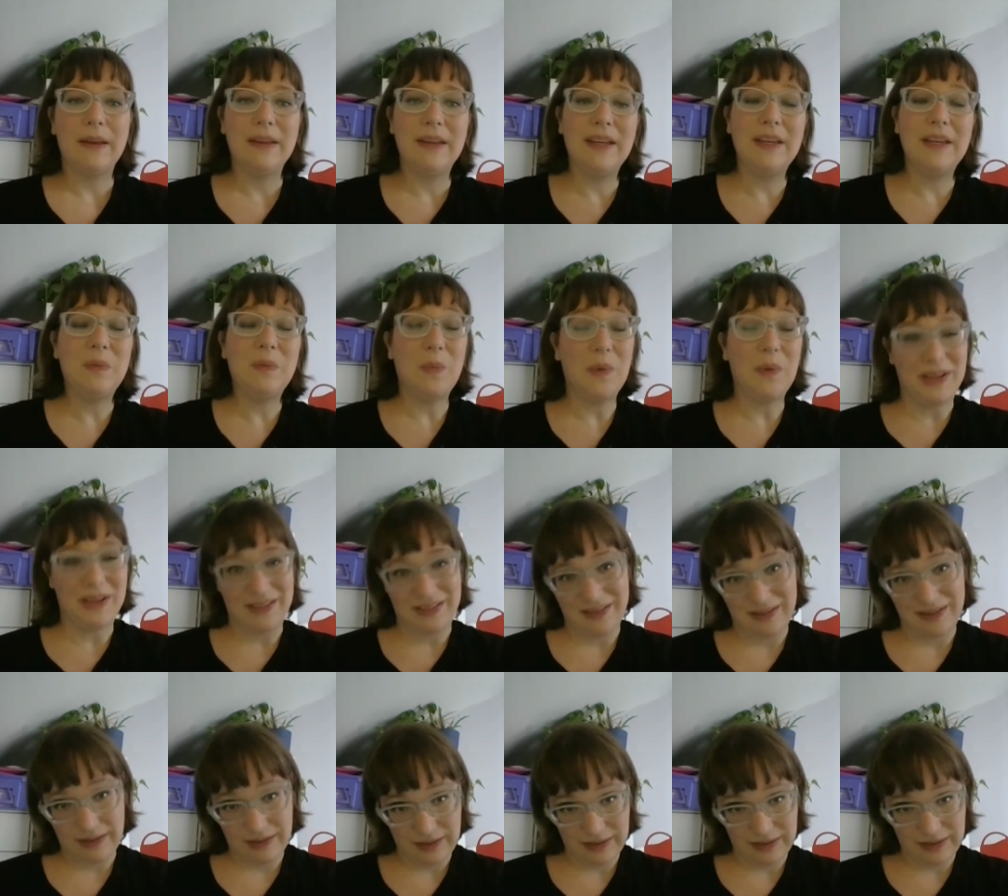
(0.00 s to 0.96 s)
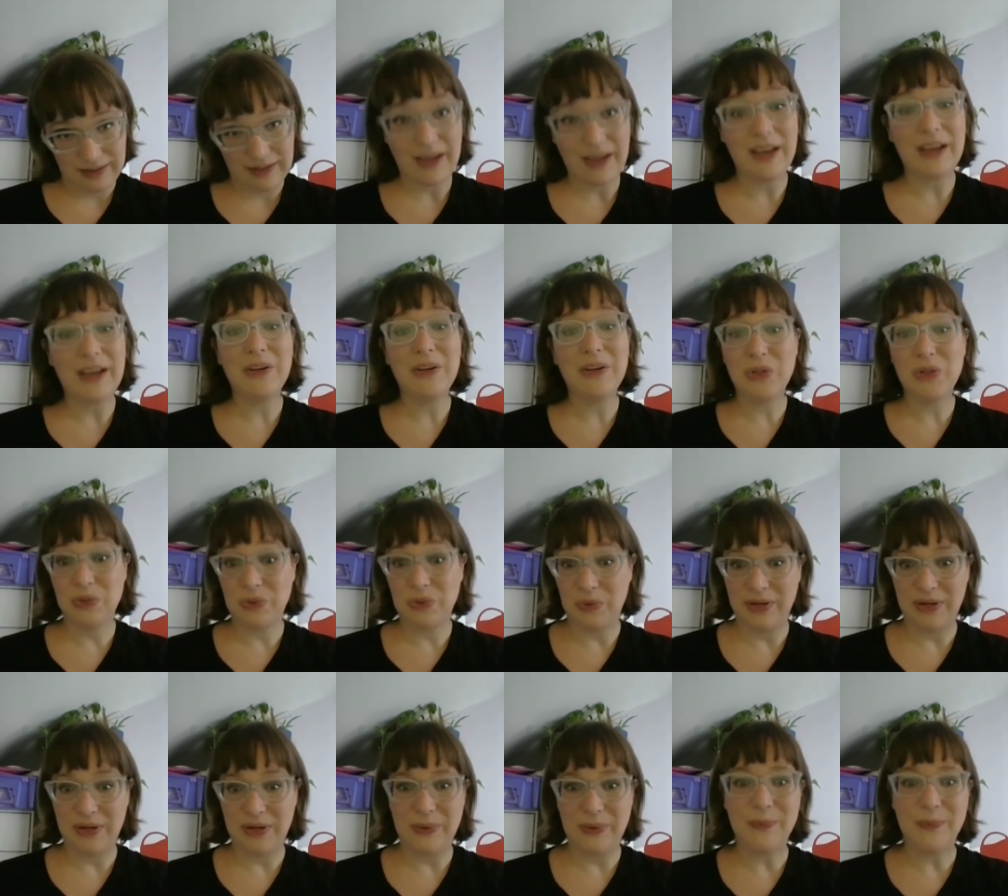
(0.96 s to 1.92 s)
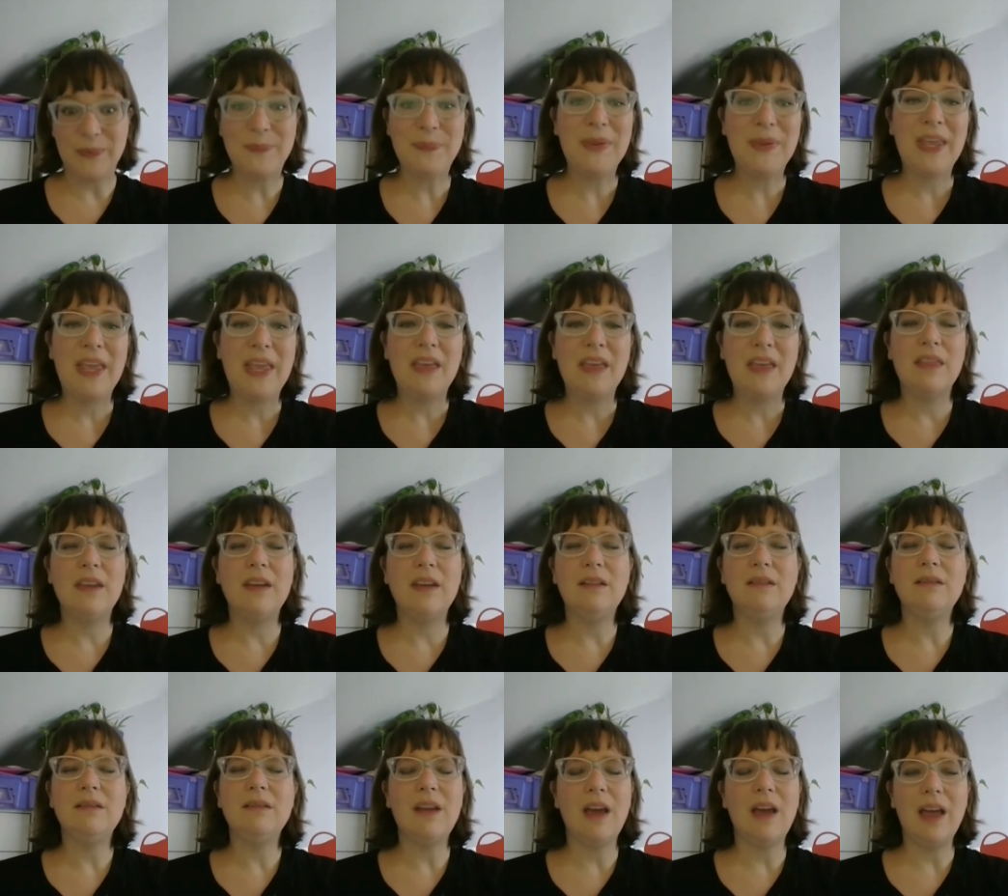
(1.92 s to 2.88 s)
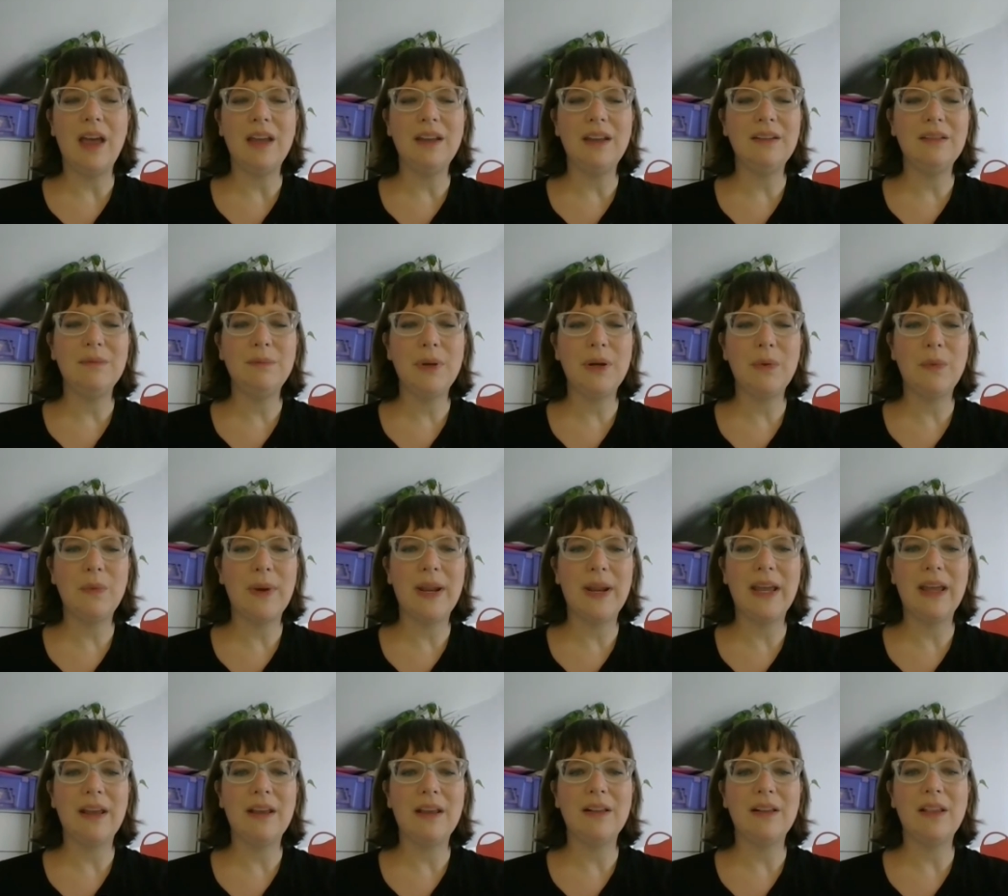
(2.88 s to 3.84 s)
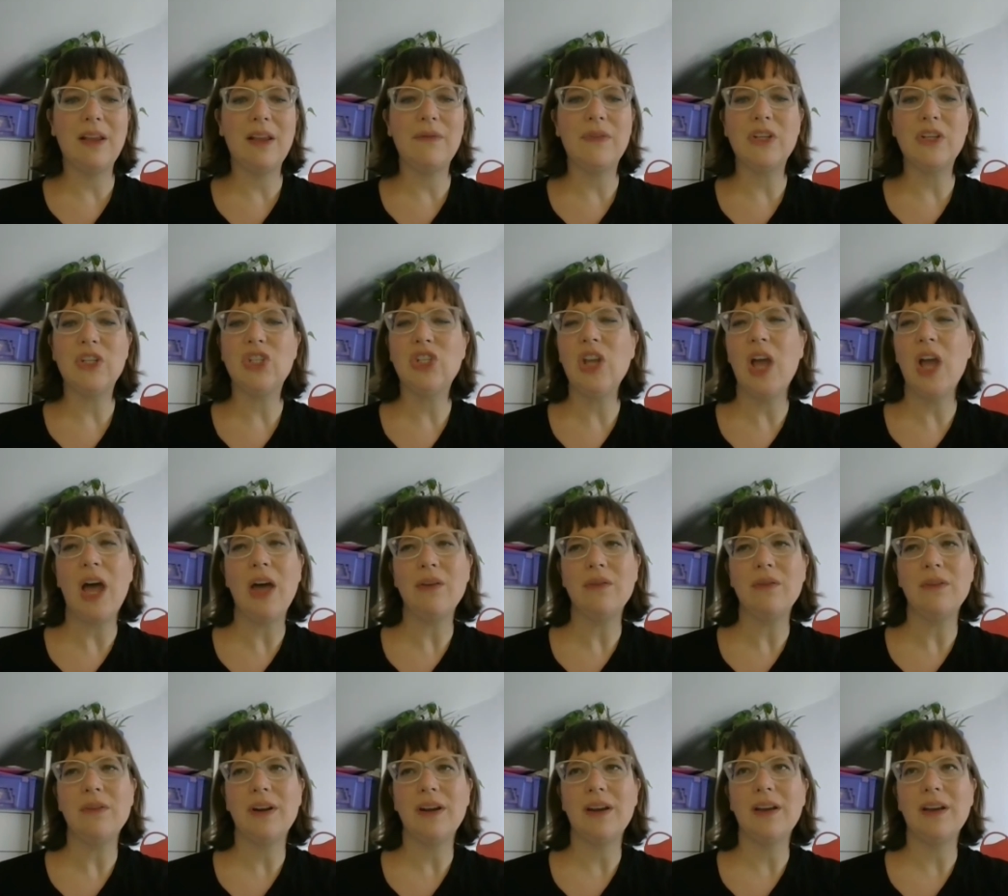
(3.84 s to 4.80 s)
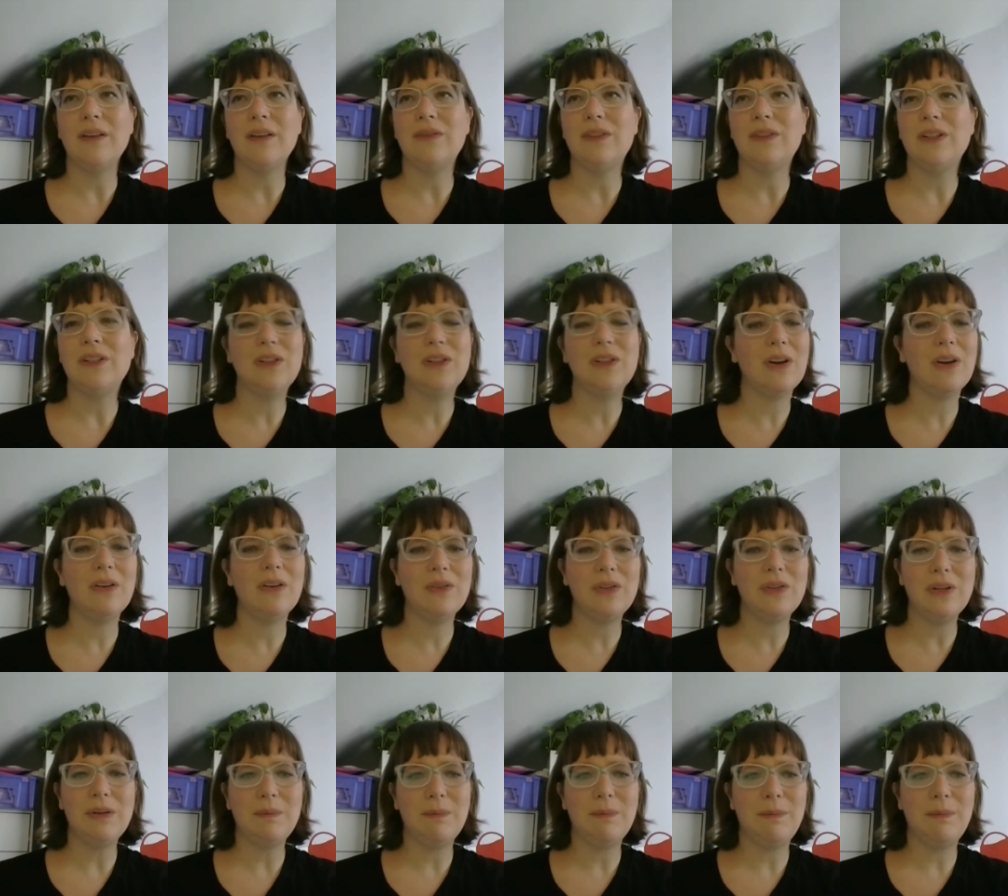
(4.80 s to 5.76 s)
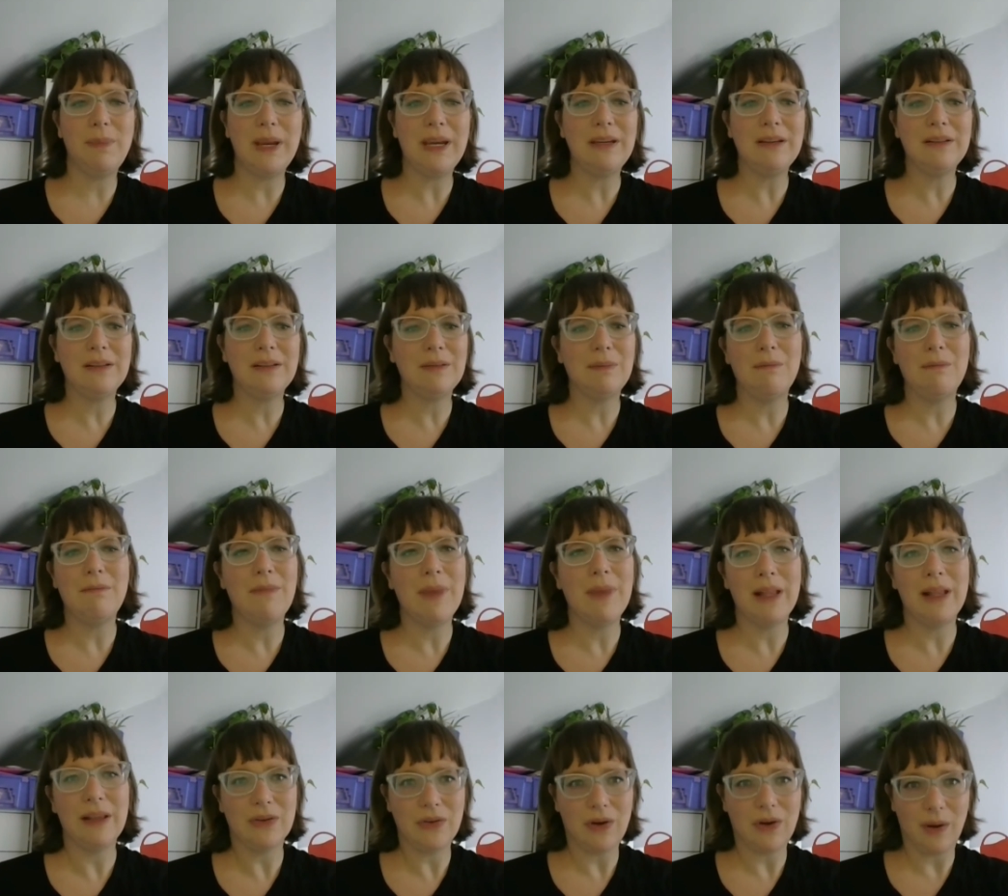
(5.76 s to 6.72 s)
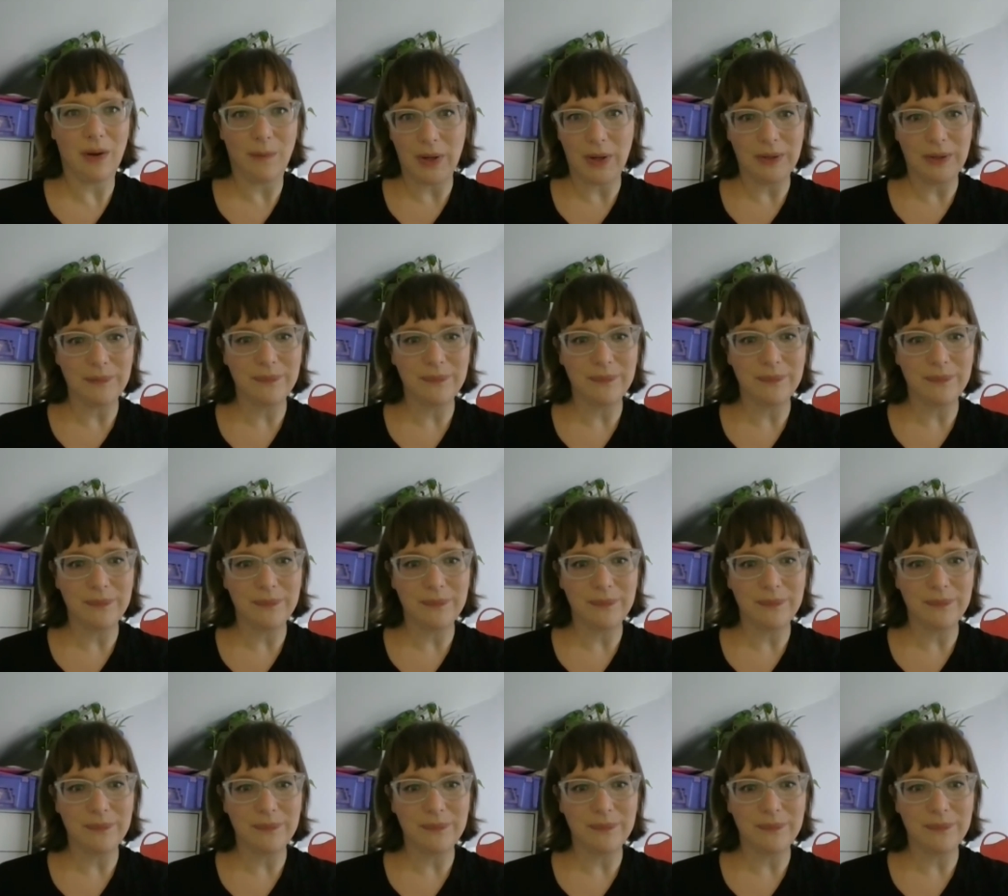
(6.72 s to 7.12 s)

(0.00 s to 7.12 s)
It was, I assure you, the nonpareil of the genre of detergent-based melodrama.